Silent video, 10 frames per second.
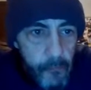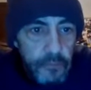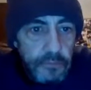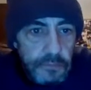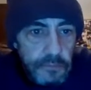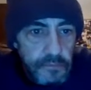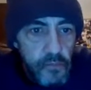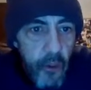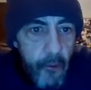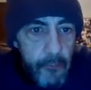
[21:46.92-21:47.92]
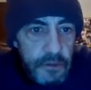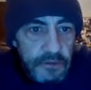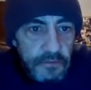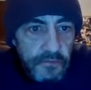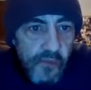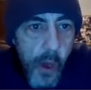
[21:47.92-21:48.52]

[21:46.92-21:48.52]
have you ever heard of the